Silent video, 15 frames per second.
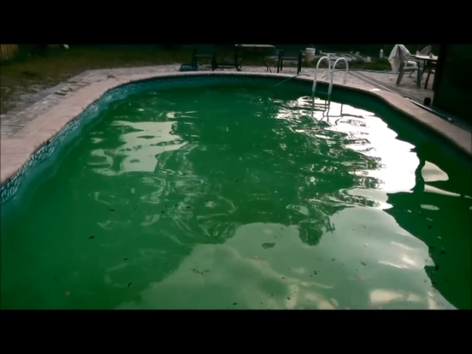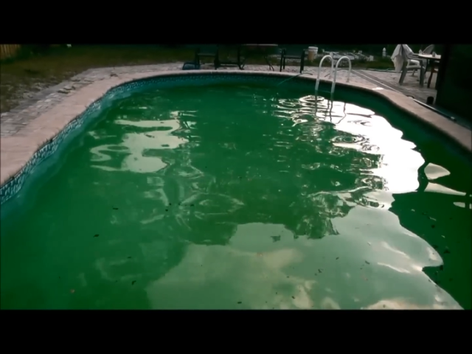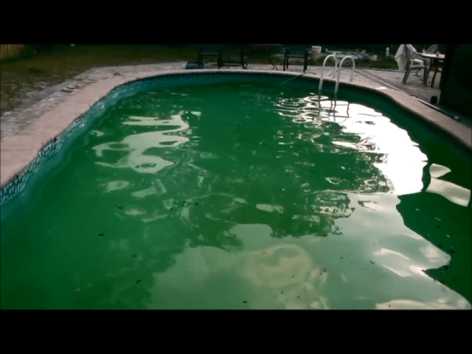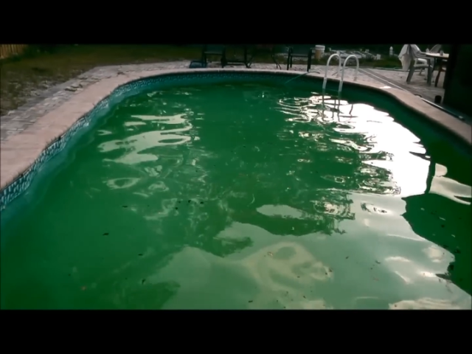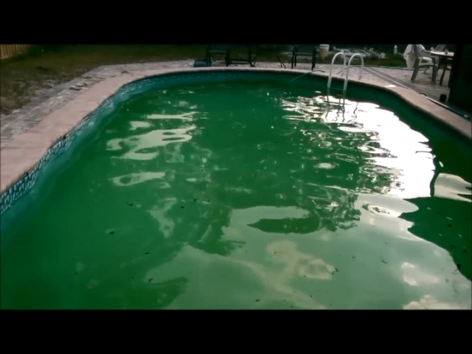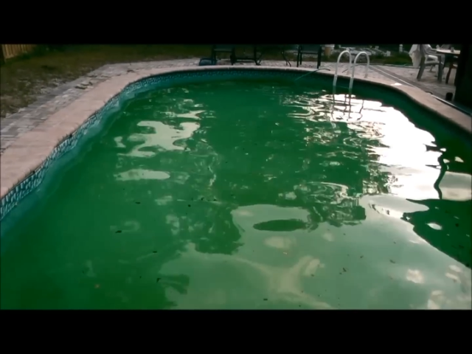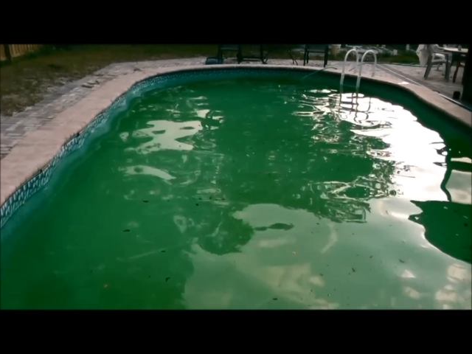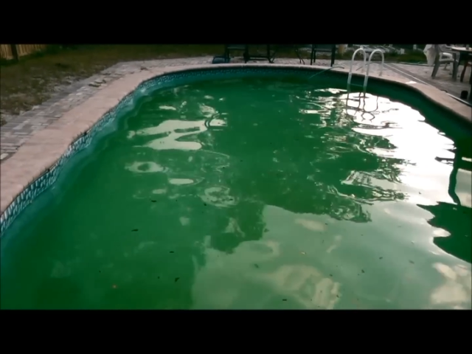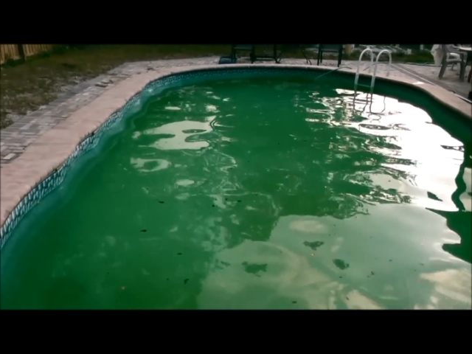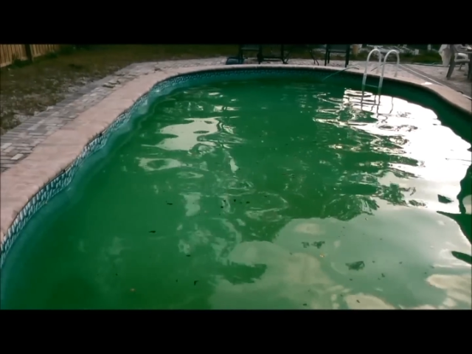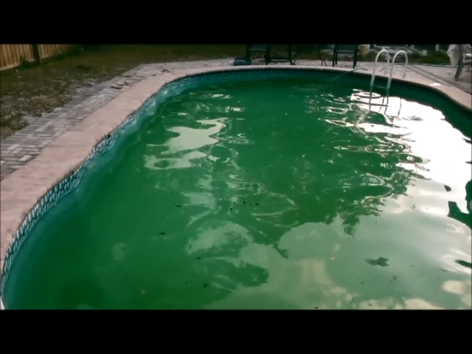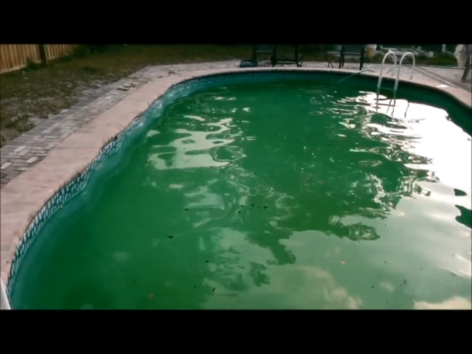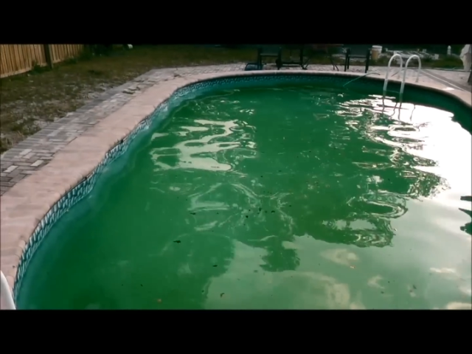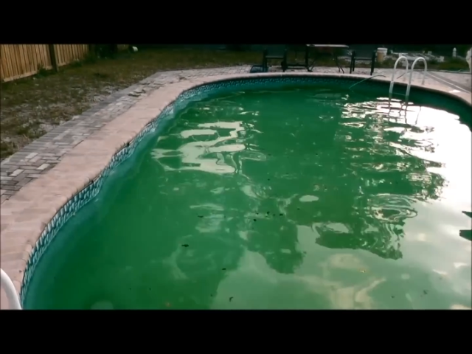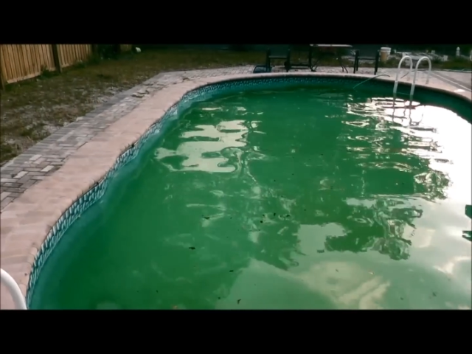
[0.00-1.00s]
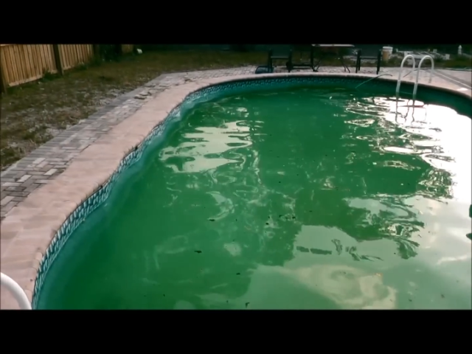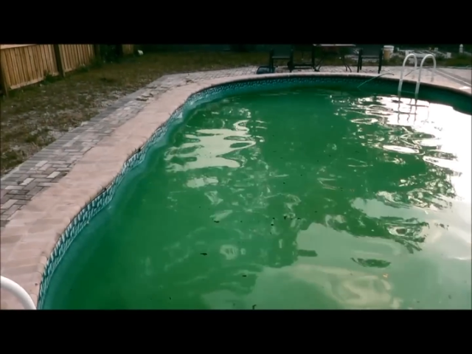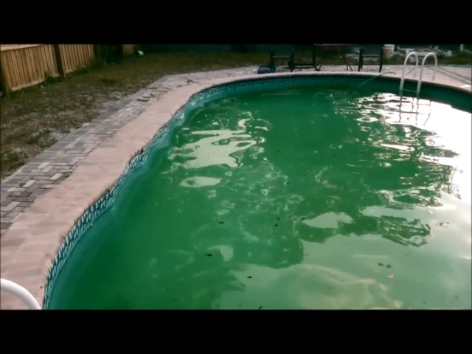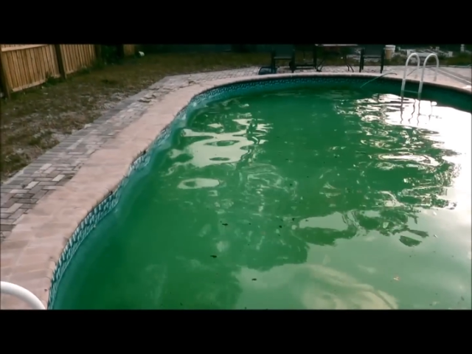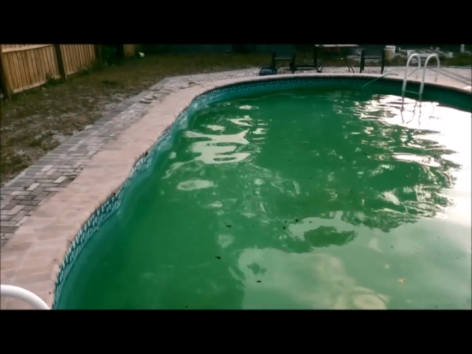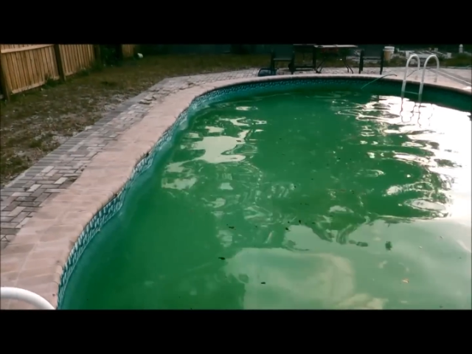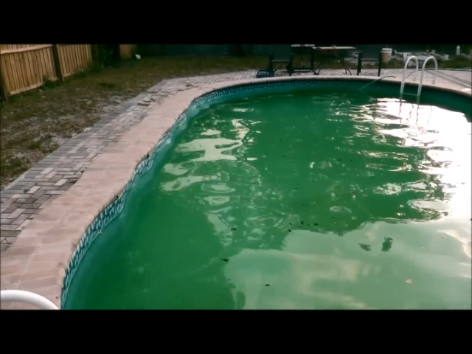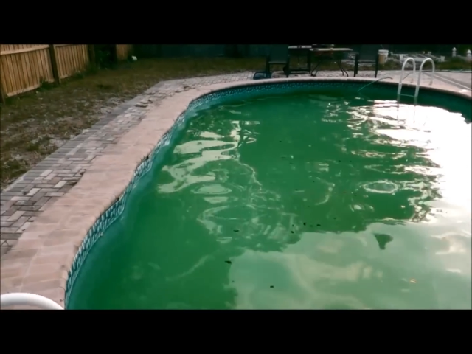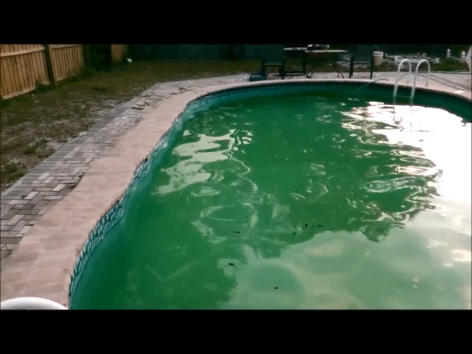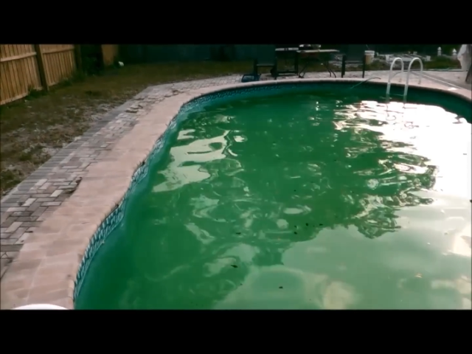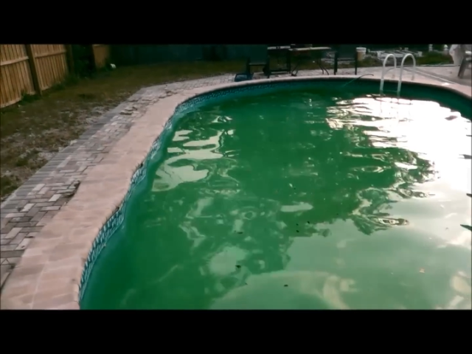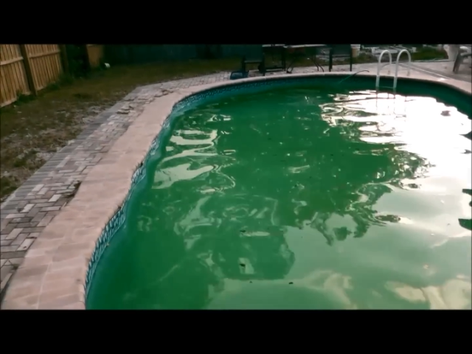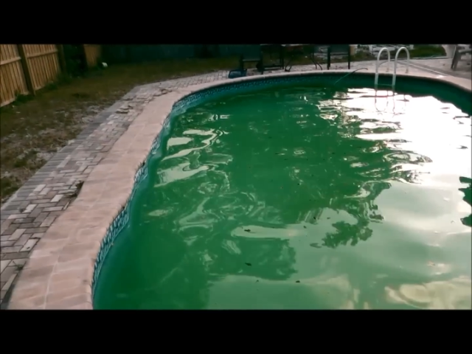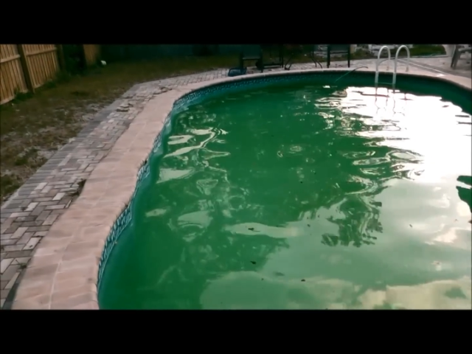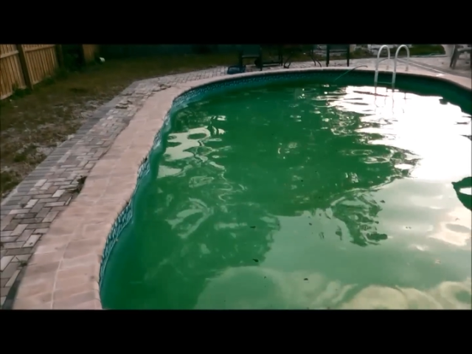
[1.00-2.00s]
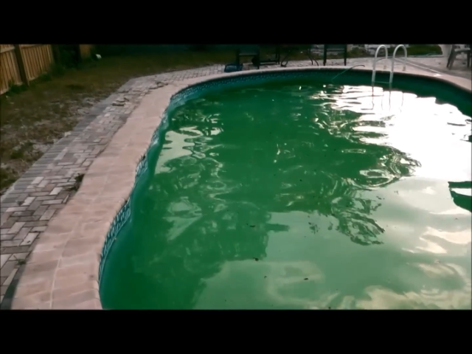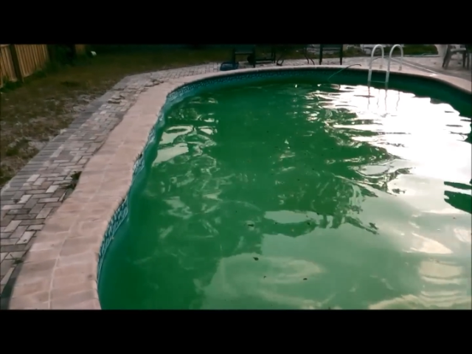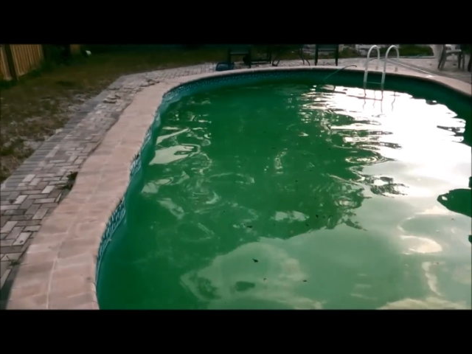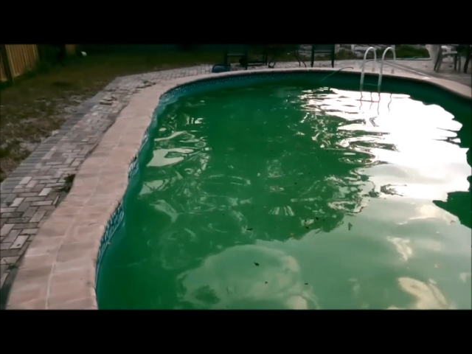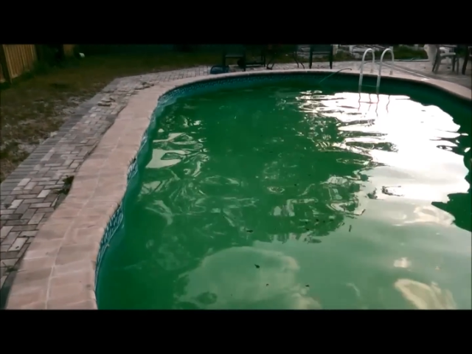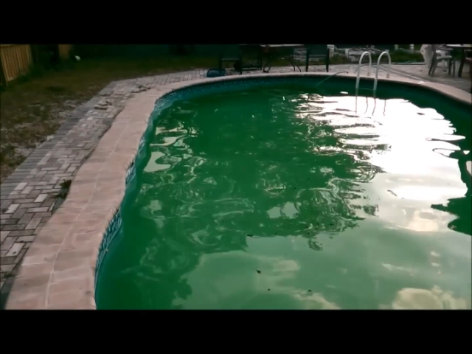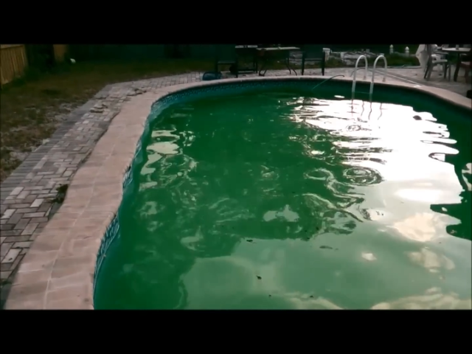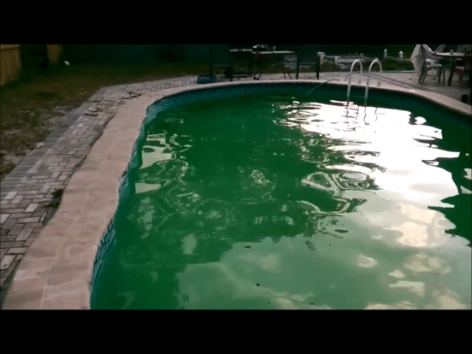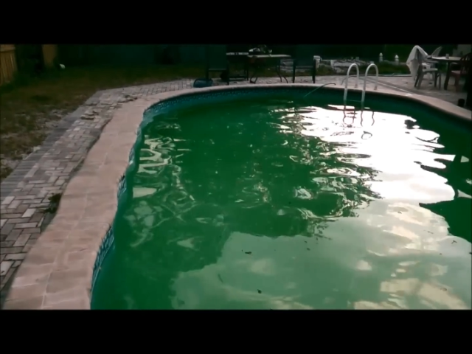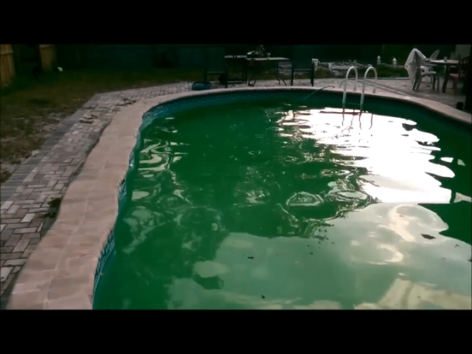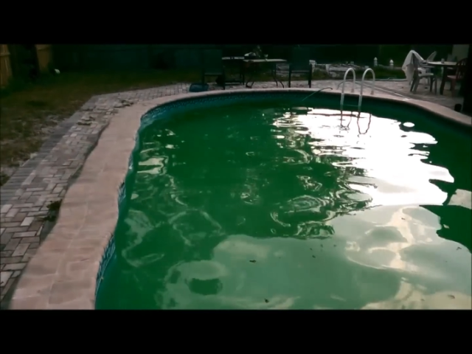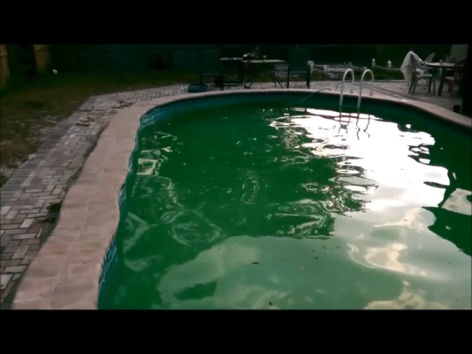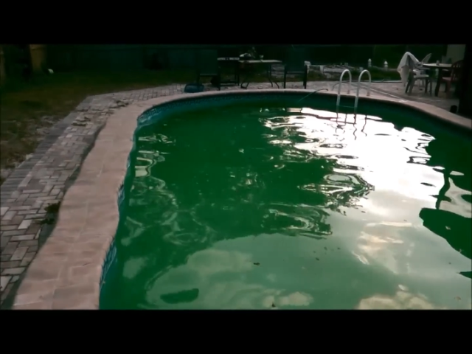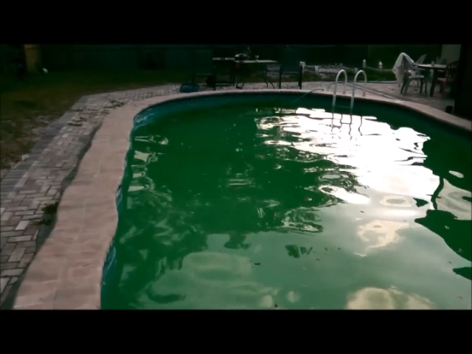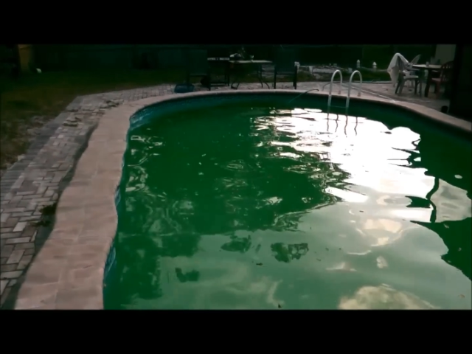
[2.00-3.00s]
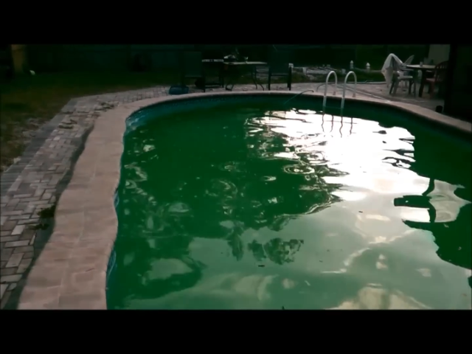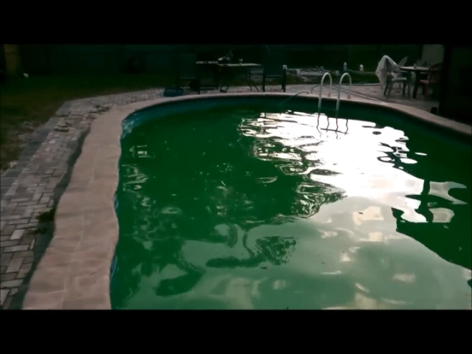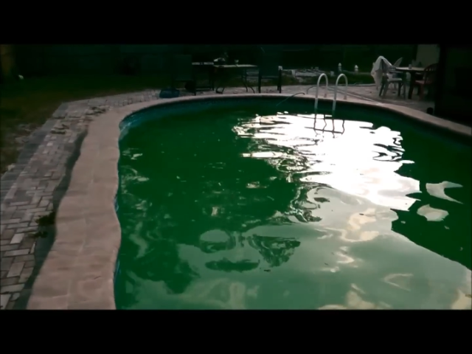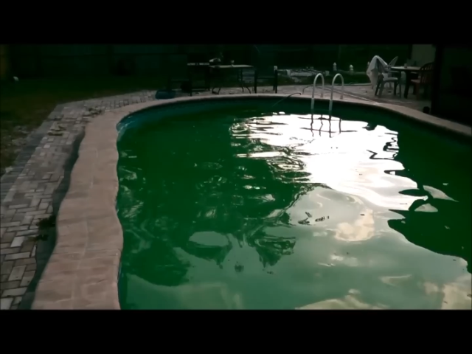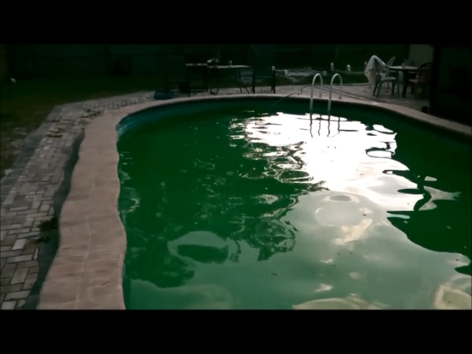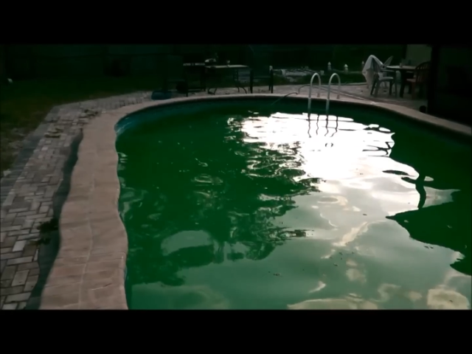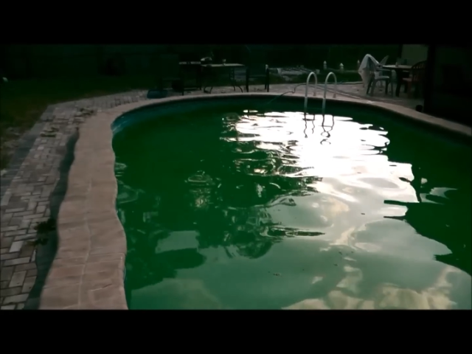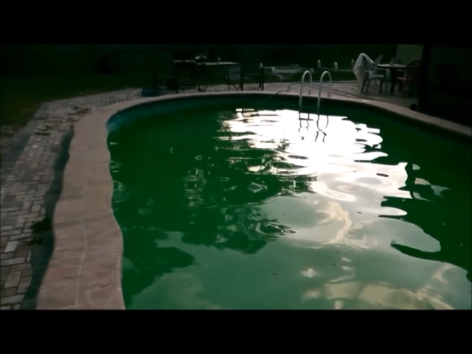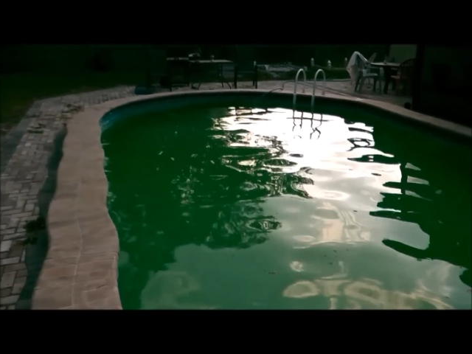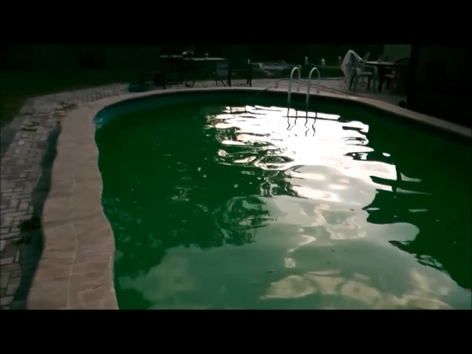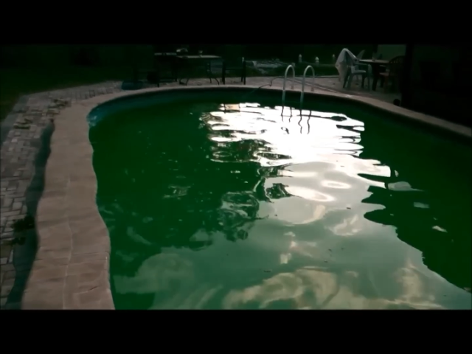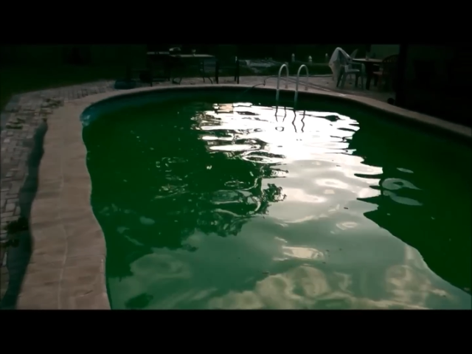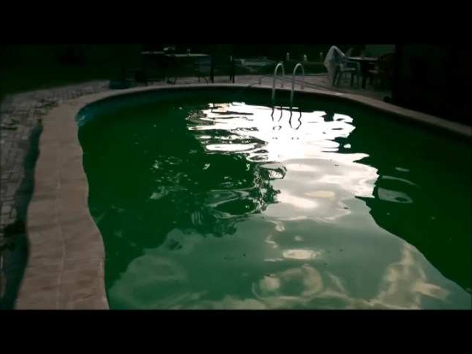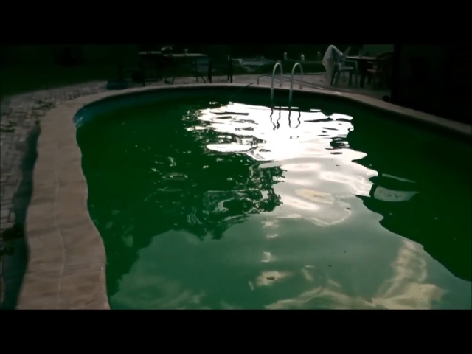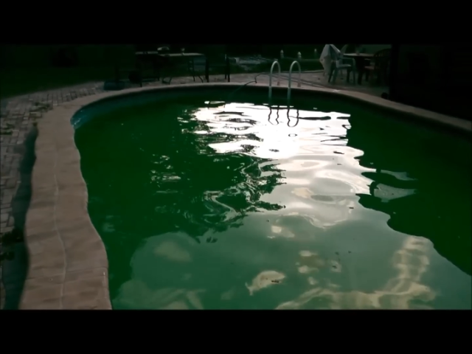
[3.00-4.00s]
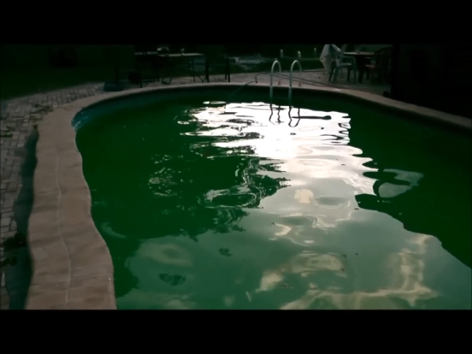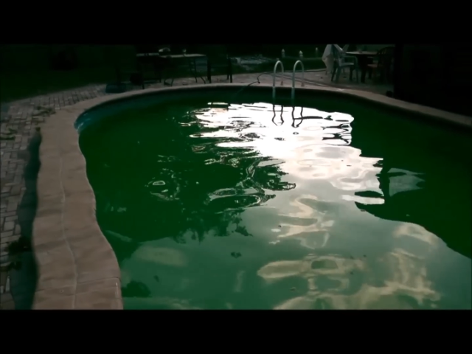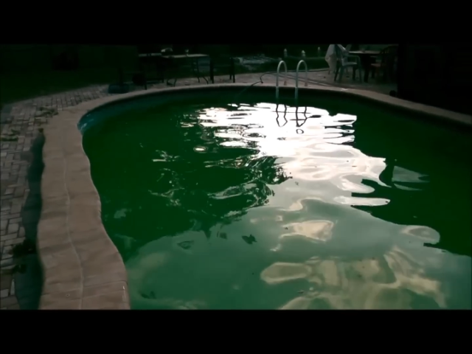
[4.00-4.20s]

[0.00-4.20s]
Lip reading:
(no speaker visible)